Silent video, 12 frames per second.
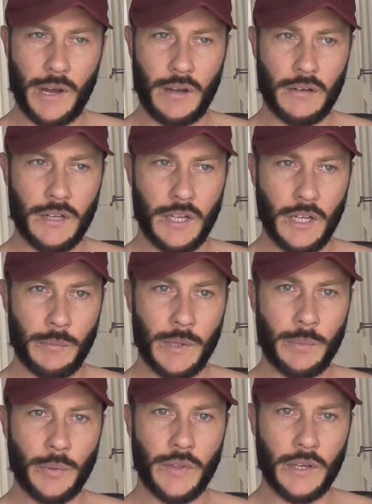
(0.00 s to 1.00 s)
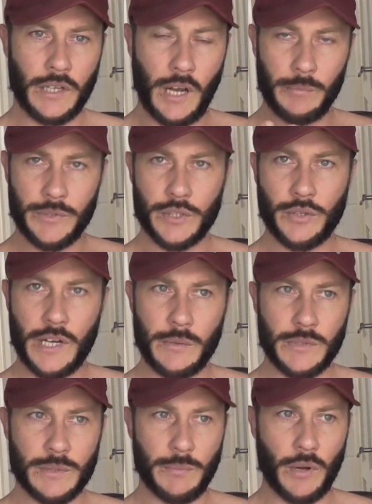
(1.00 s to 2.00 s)
about. People that come to
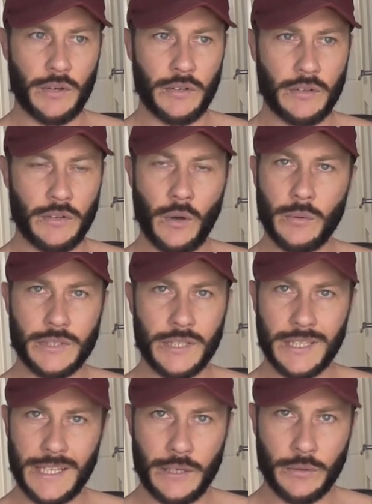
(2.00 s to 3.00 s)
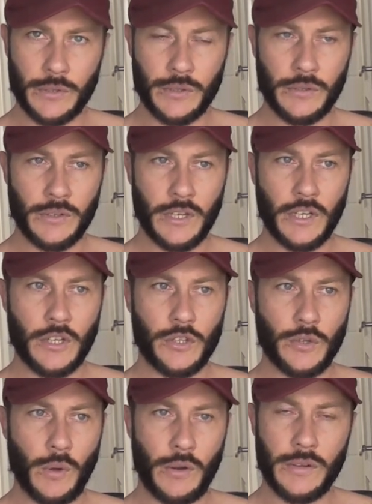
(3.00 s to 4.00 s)
training with Spartan, no one's gonna kill you.
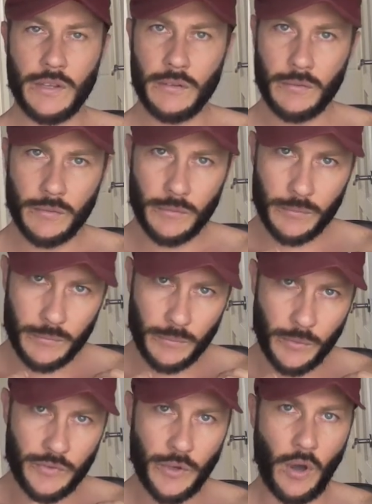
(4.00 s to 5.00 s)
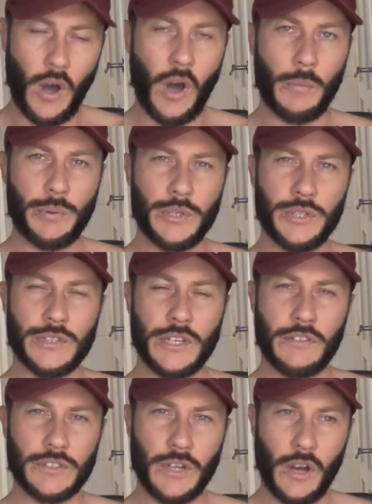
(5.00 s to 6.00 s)
You only, with your heart, push
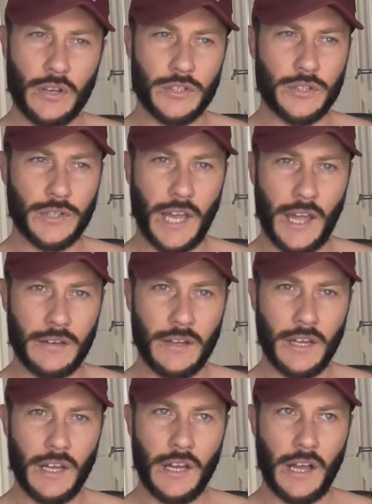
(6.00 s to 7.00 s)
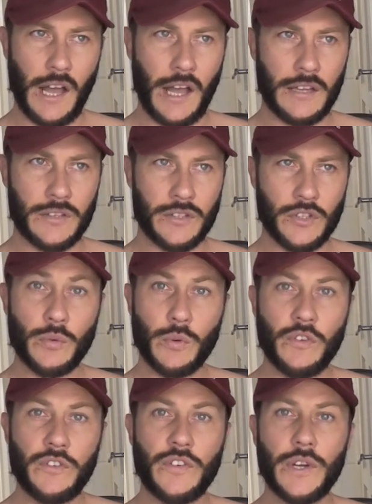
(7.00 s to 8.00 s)
yourself as hard as you can, and you
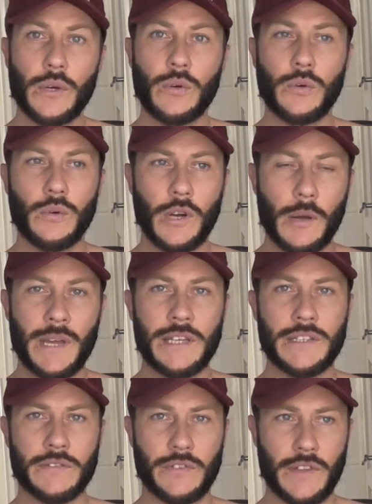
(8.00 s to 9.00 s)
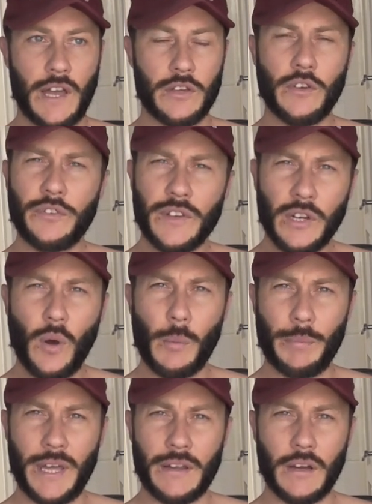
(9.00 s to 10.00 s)
will feel amazing for that. You'll feel a
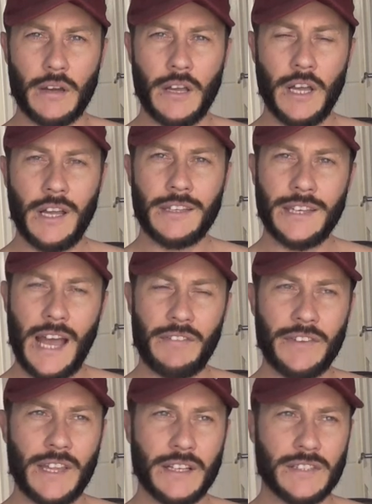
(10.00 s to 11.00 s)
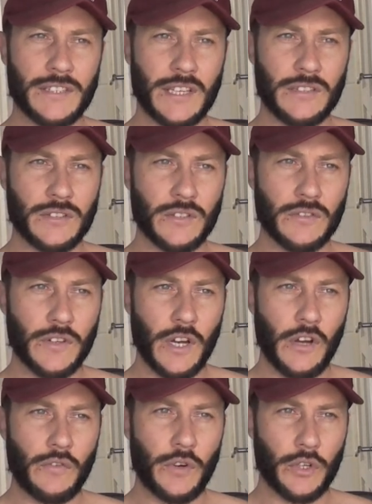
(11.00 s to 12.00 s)
lot better than having that sense of
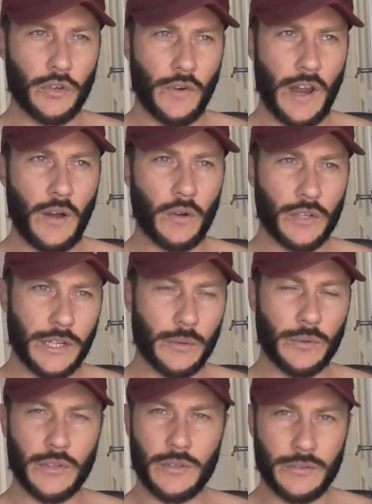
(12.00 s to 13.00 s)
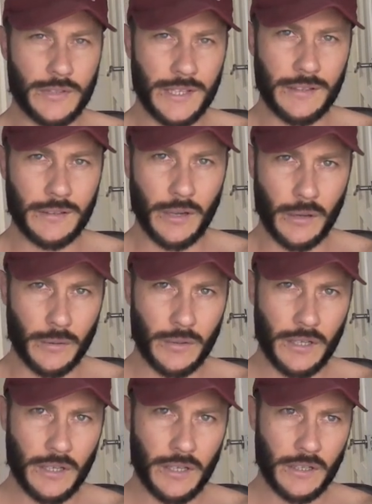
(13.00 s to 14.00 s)
regret or guilt that you didn't go,
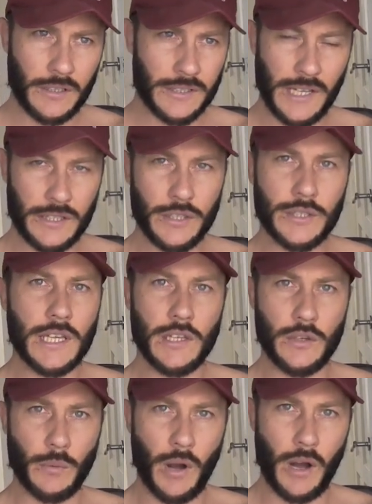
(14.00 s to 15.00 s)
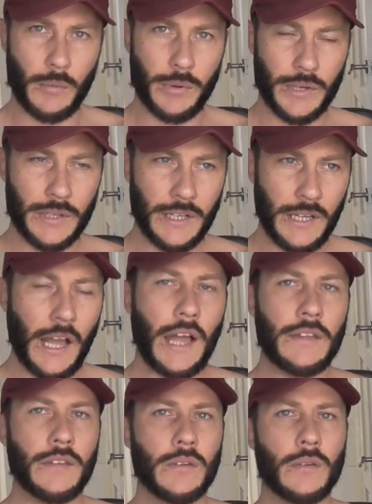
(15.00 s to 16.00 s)
because that'll just eat you up.
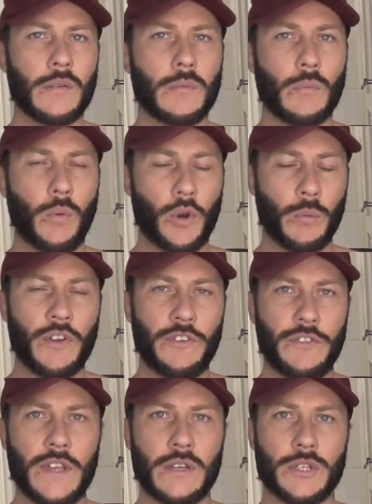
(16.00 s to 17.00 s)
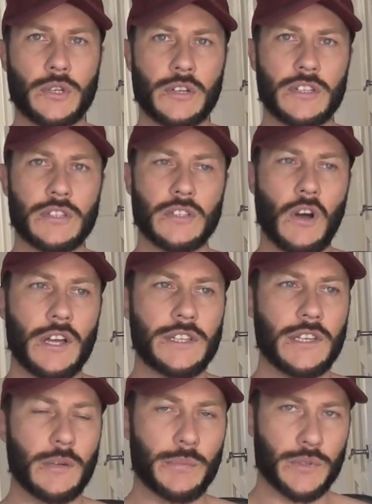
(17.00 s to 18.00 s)
And what I wanna finish on is this
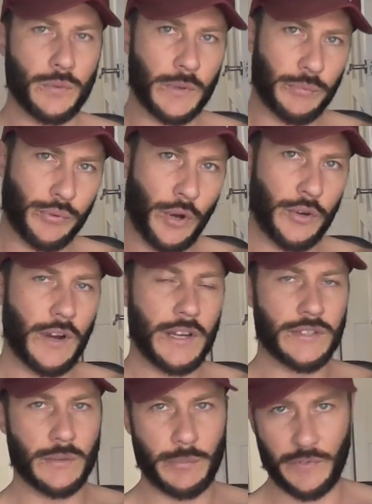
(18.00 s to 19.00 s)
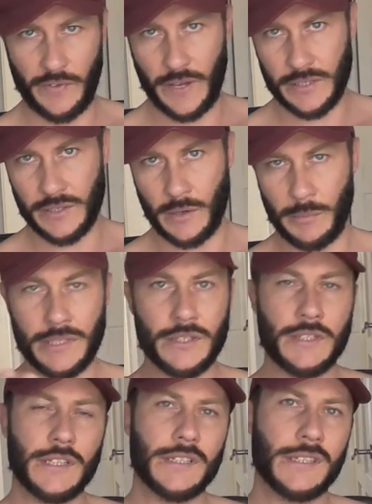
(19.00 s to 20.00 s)
idea between progress and perfection. I
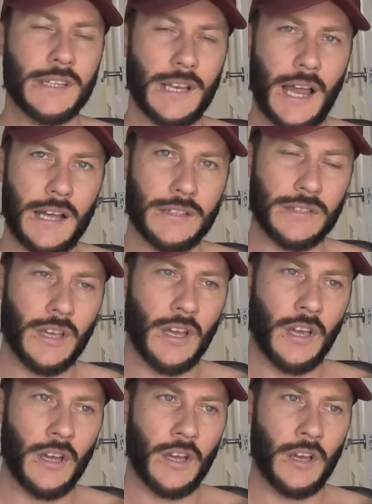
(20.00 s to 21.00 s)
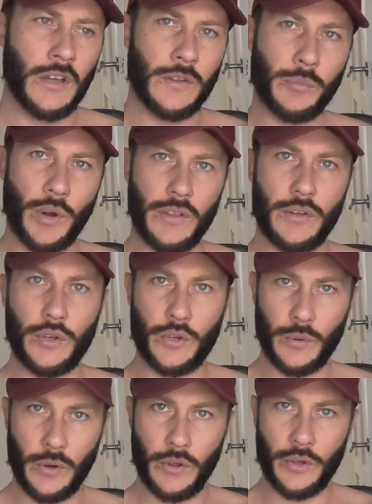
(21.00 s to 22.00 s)
mentioned this to the lads, the brotherhood
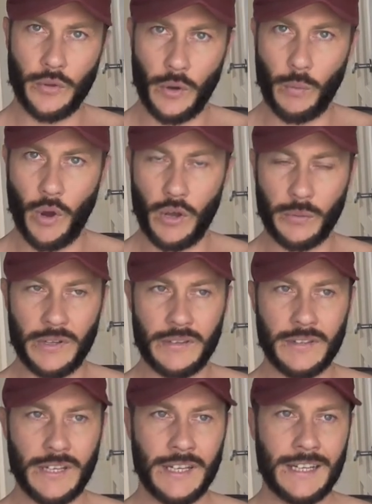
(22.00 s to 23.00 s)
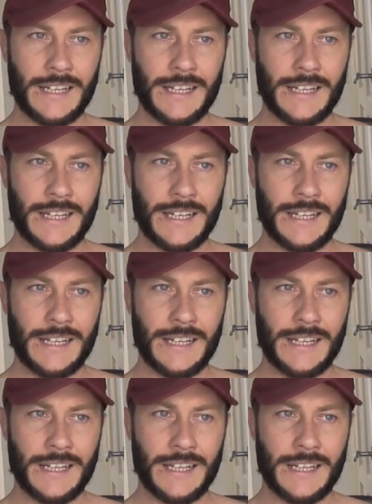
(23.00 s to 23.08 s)
who I work with,